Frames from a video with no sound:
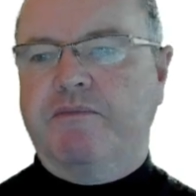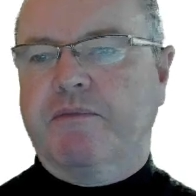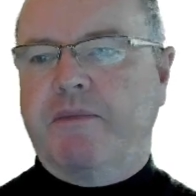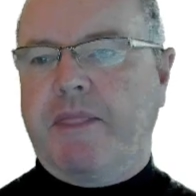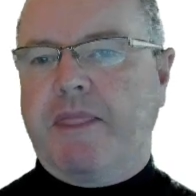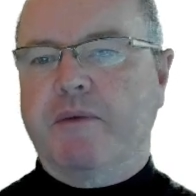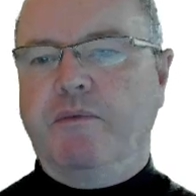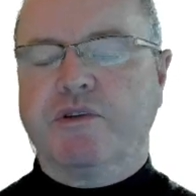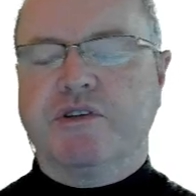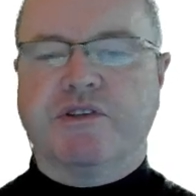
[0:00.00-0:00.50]

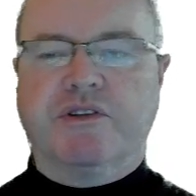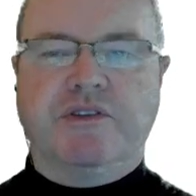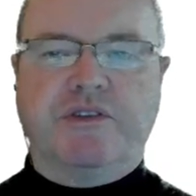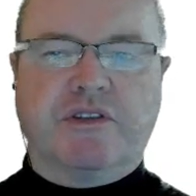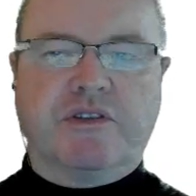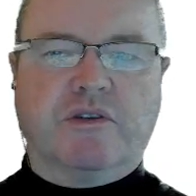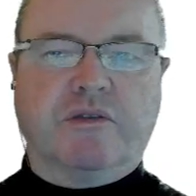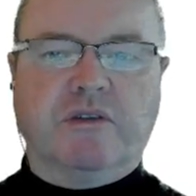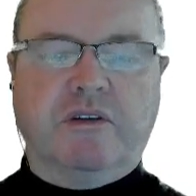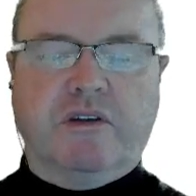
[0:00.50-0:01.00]
it would turn the
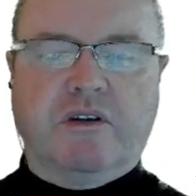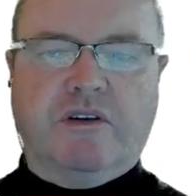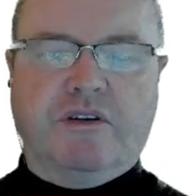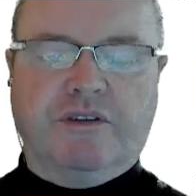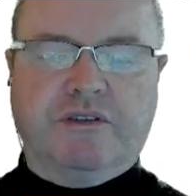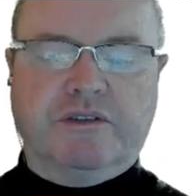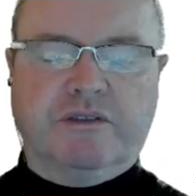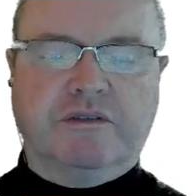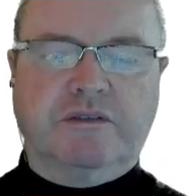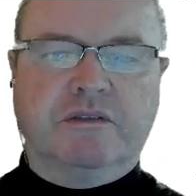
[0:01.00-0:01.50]
toggle
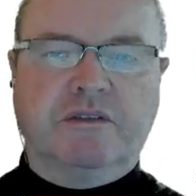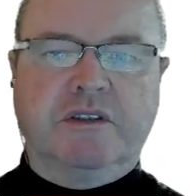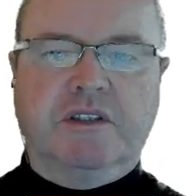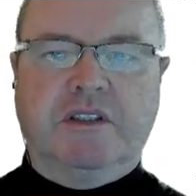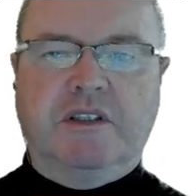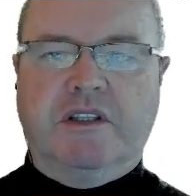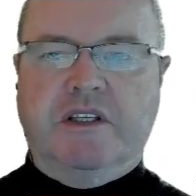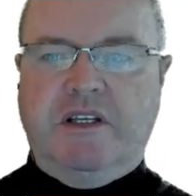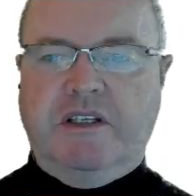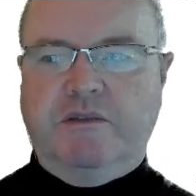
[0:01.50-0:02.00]
on
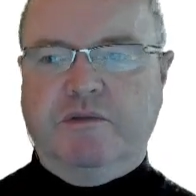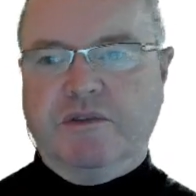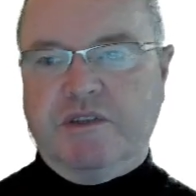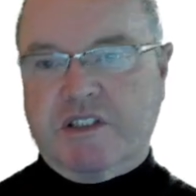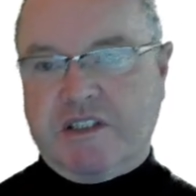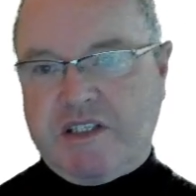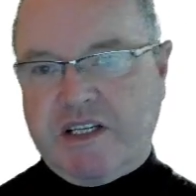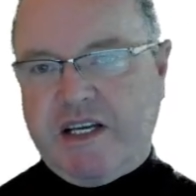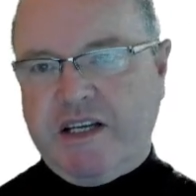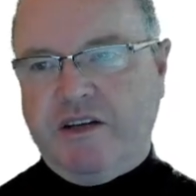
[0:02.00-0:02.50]
and it would
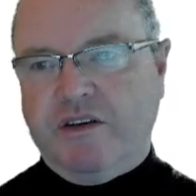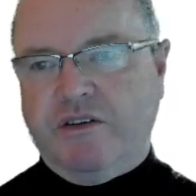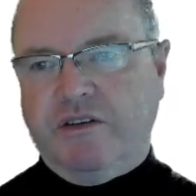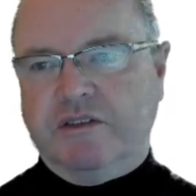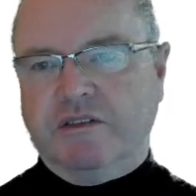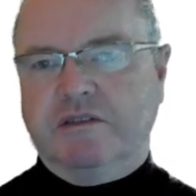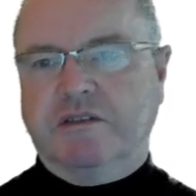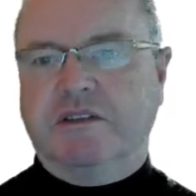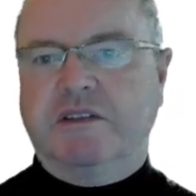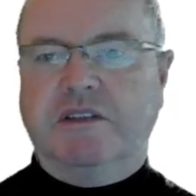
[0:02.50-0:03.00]
stay
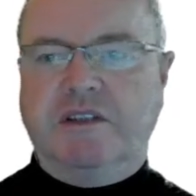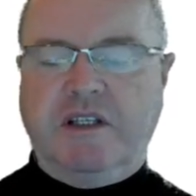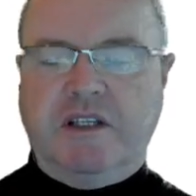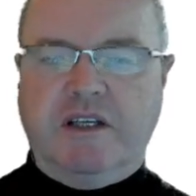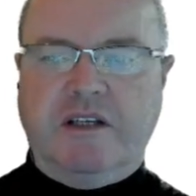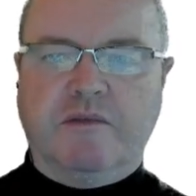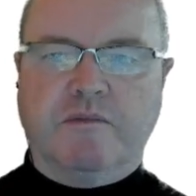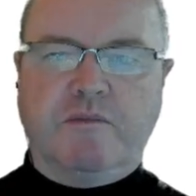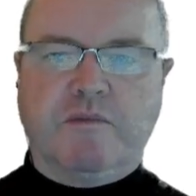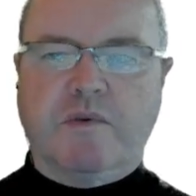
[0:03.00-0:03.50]
on
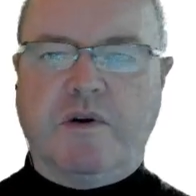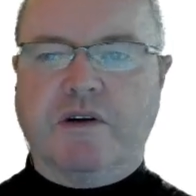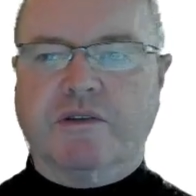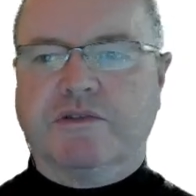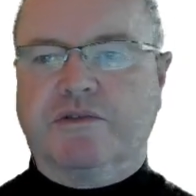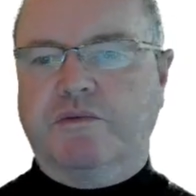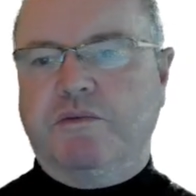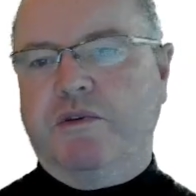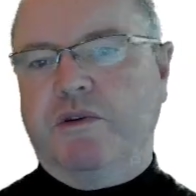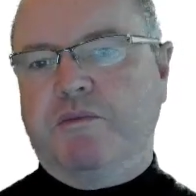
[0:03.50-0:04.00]

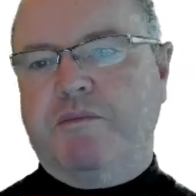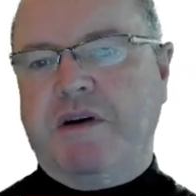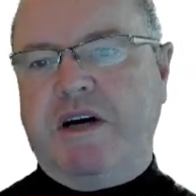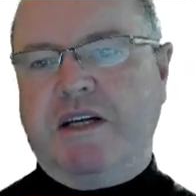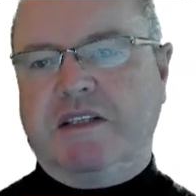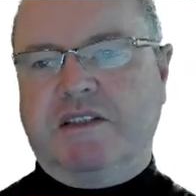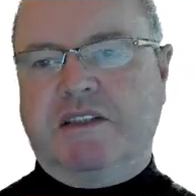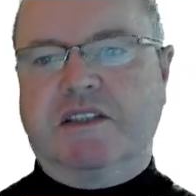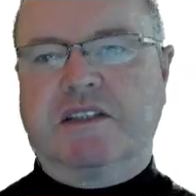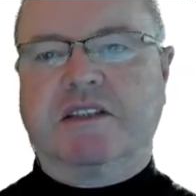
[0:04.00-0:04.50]
whilst we were
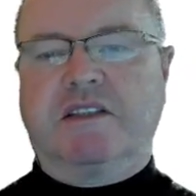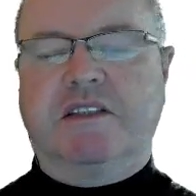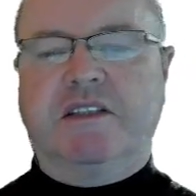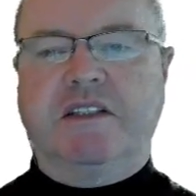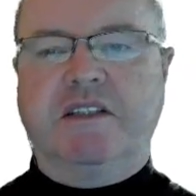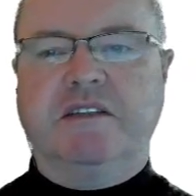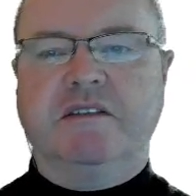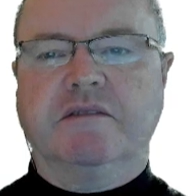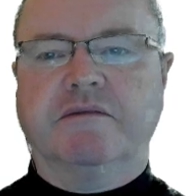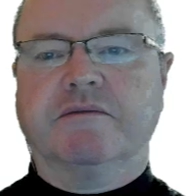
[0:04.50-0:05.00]
past
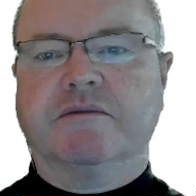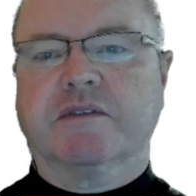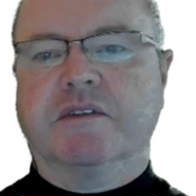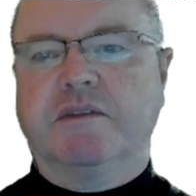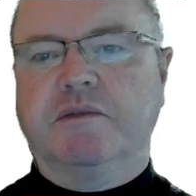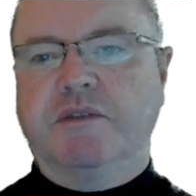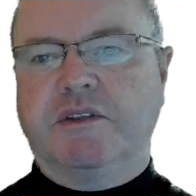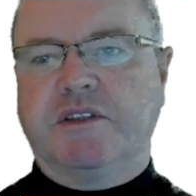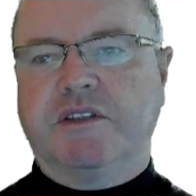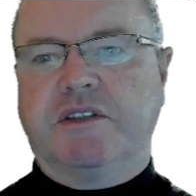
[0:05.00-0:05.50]
16,
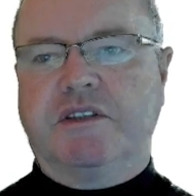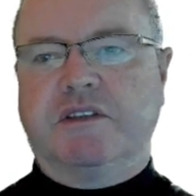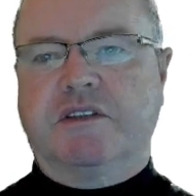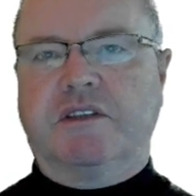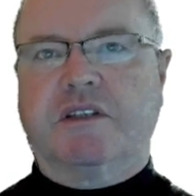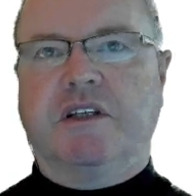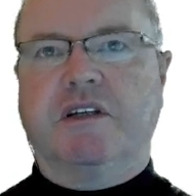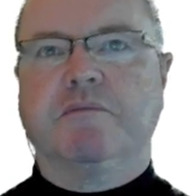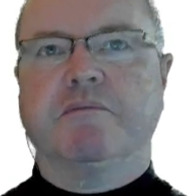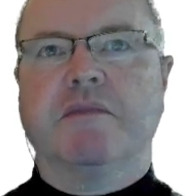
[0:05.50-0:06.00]
which is
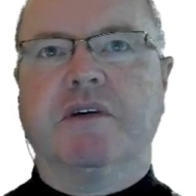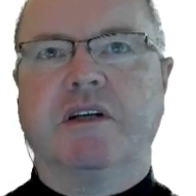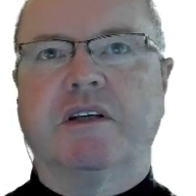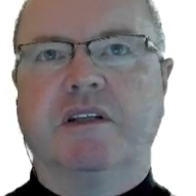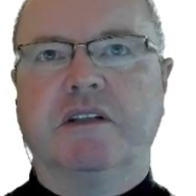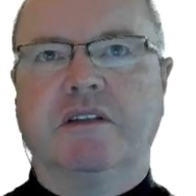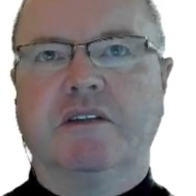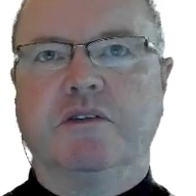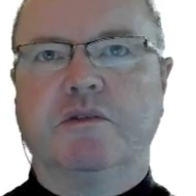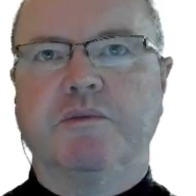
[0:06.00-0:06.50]

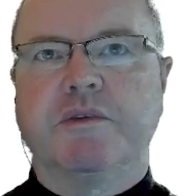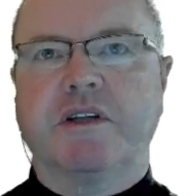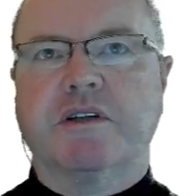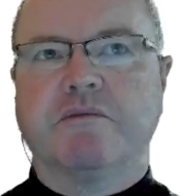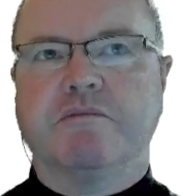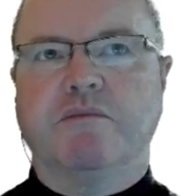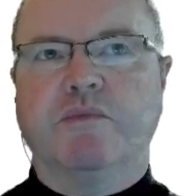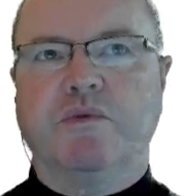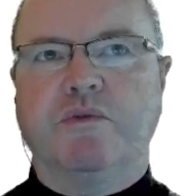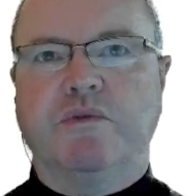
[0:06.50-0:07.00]
a little bit
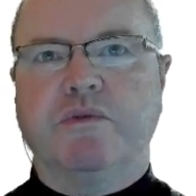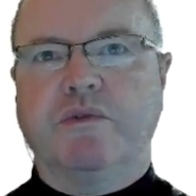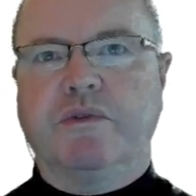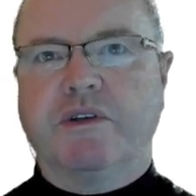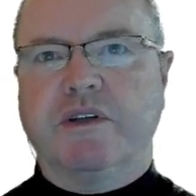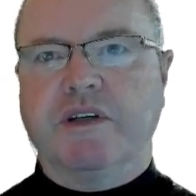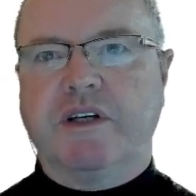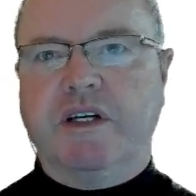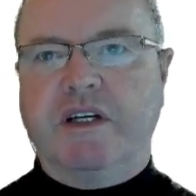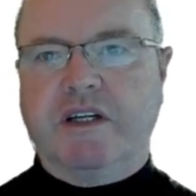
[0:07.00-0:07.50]
more
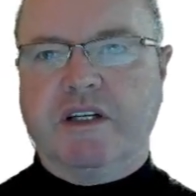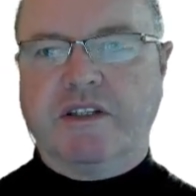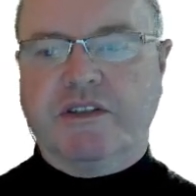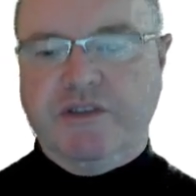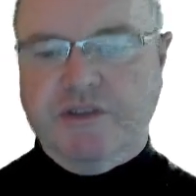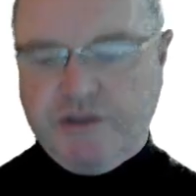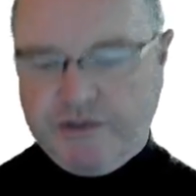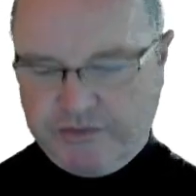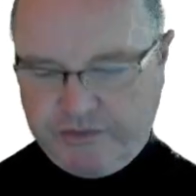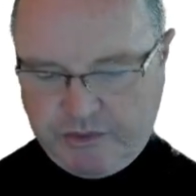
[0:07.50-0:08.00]

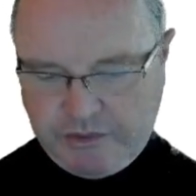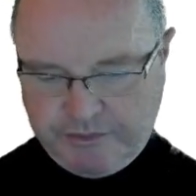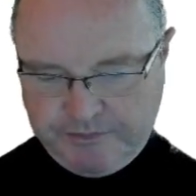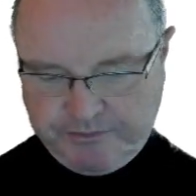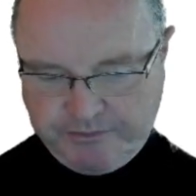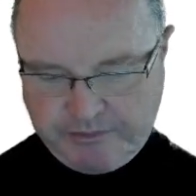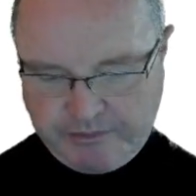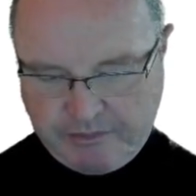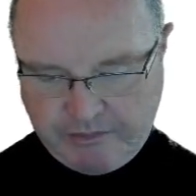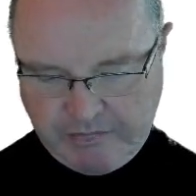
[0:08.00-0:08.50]
useful
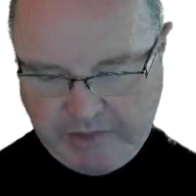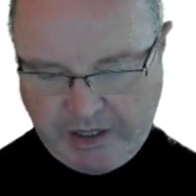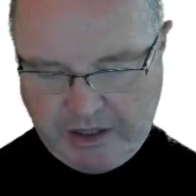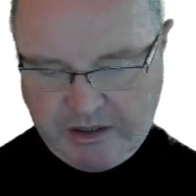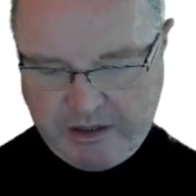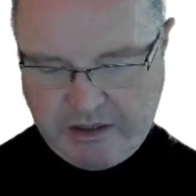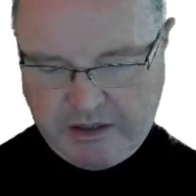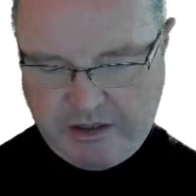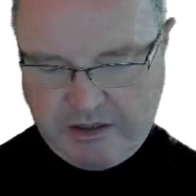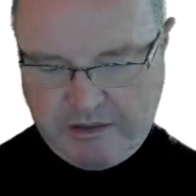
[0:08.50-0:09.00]

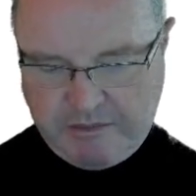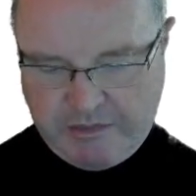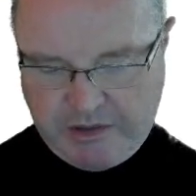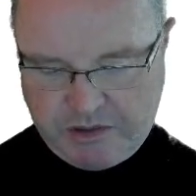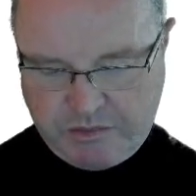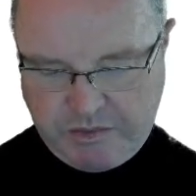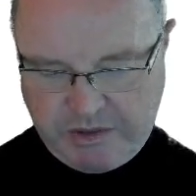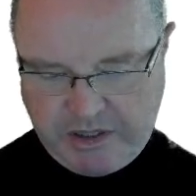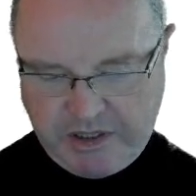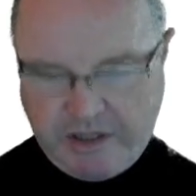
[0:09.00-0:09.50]
as
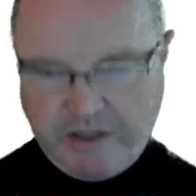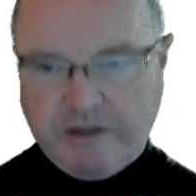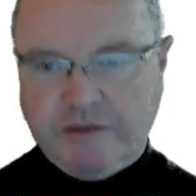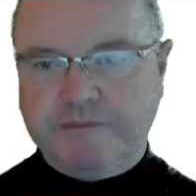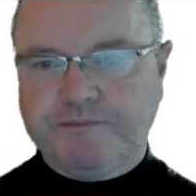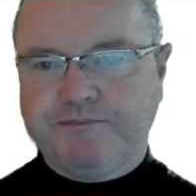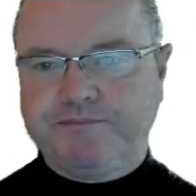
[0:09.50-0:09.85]
we go.